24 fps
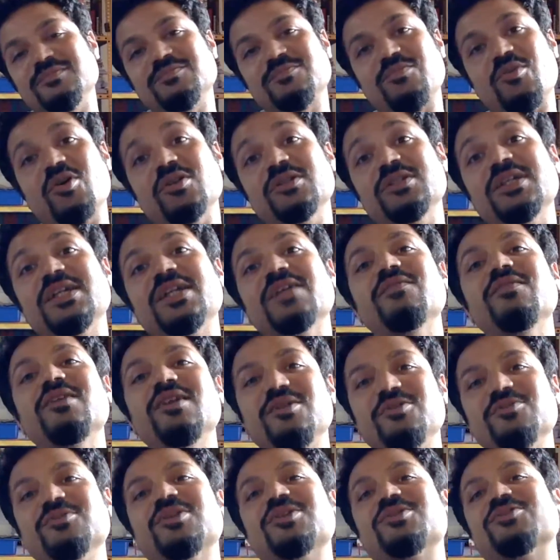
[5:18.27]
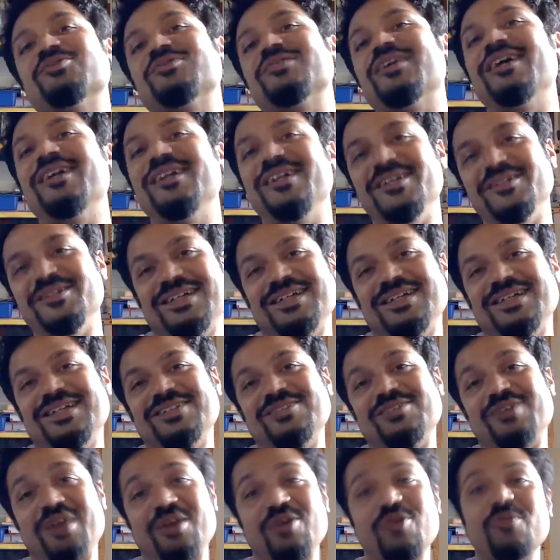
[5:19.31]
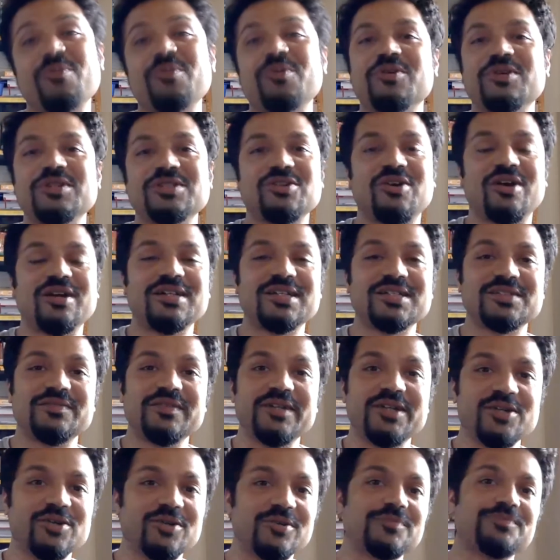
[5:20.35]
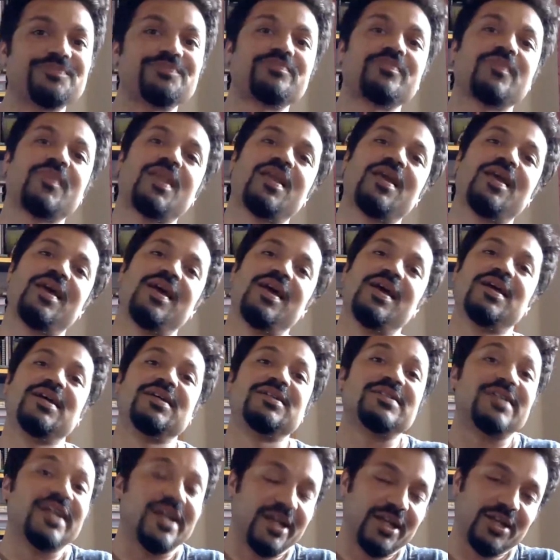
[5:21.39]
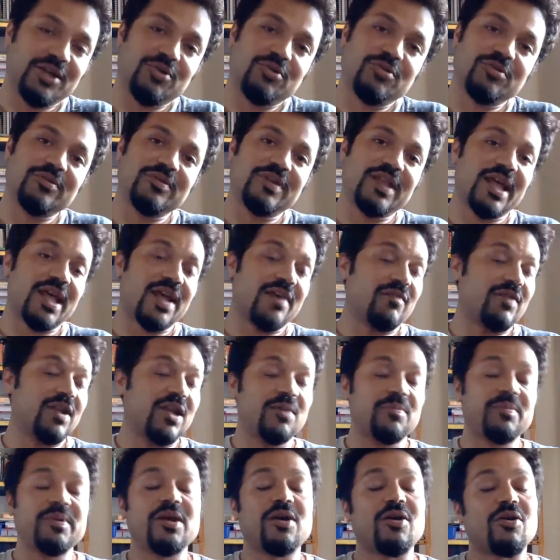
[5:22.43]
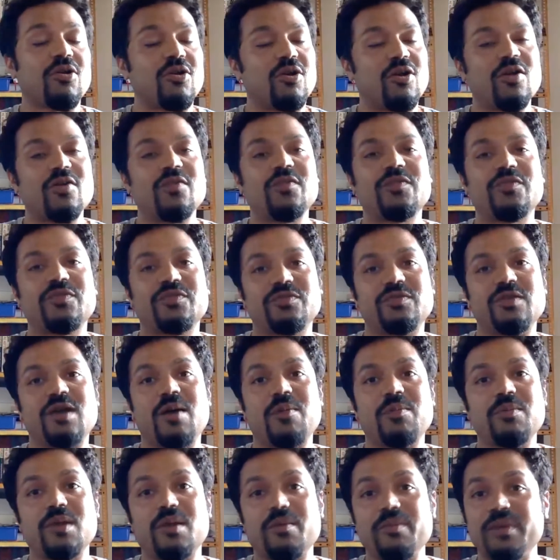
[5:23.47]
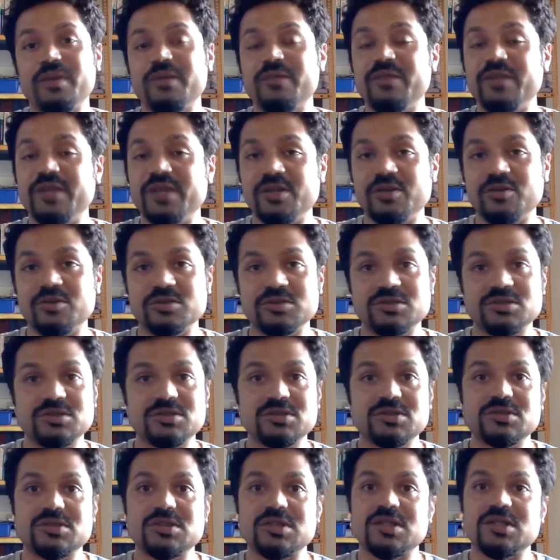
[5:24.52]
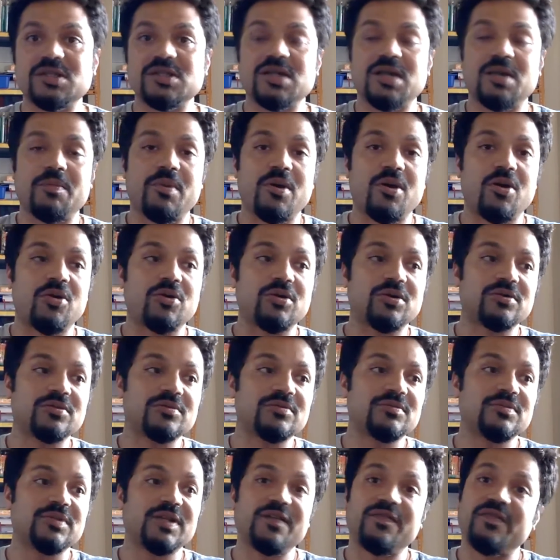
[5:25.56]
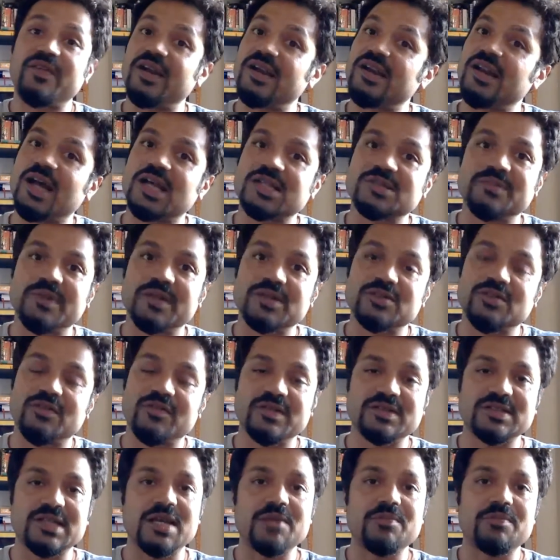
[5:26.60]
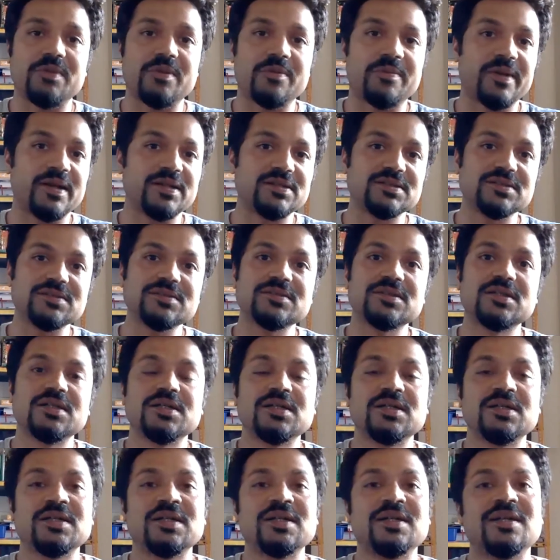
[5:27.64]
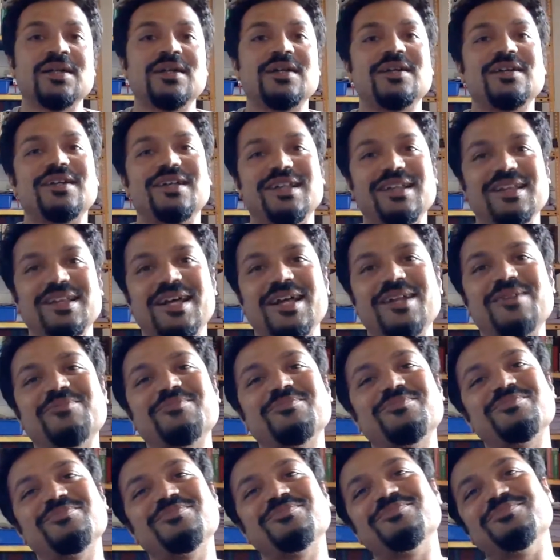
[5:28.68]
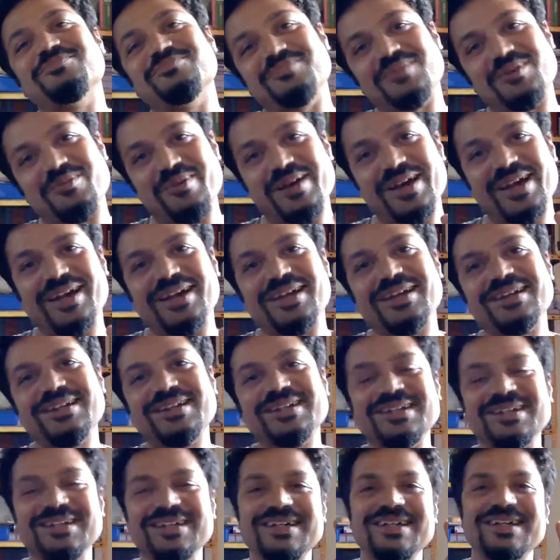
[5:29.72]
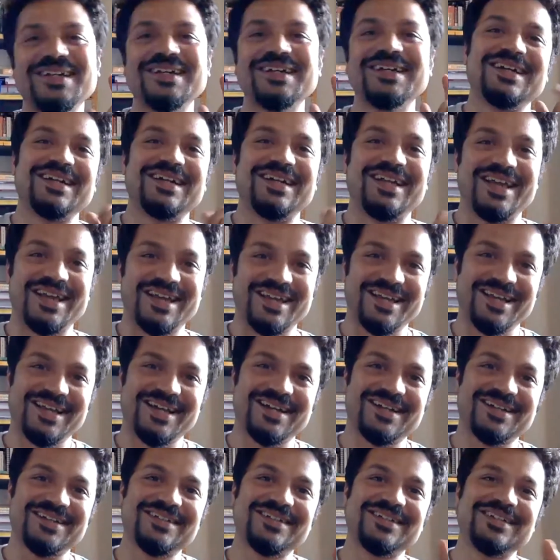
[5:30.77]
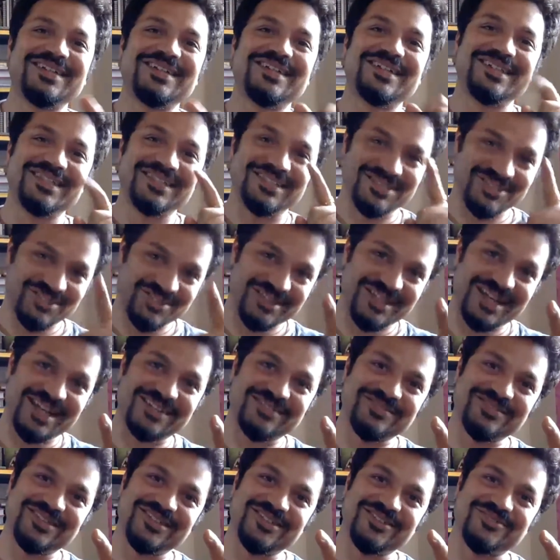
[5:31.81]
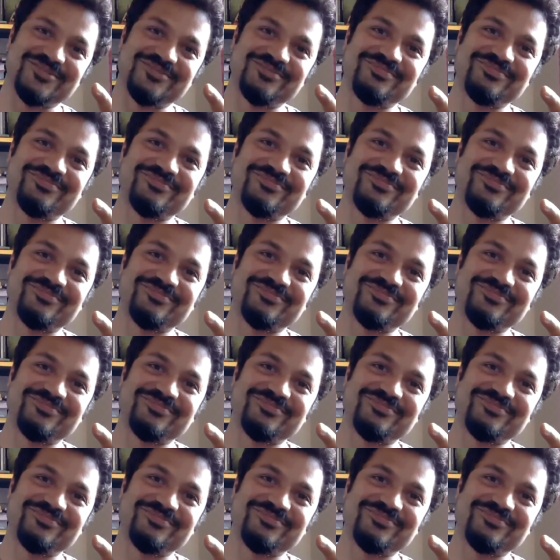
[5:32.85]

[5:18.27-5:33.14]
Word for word: positively to the society so i hope you enjoyed this video stay tuned there will be a lot of upcoming videos about different aspects of design preparation till then bye bye take care see you in the next video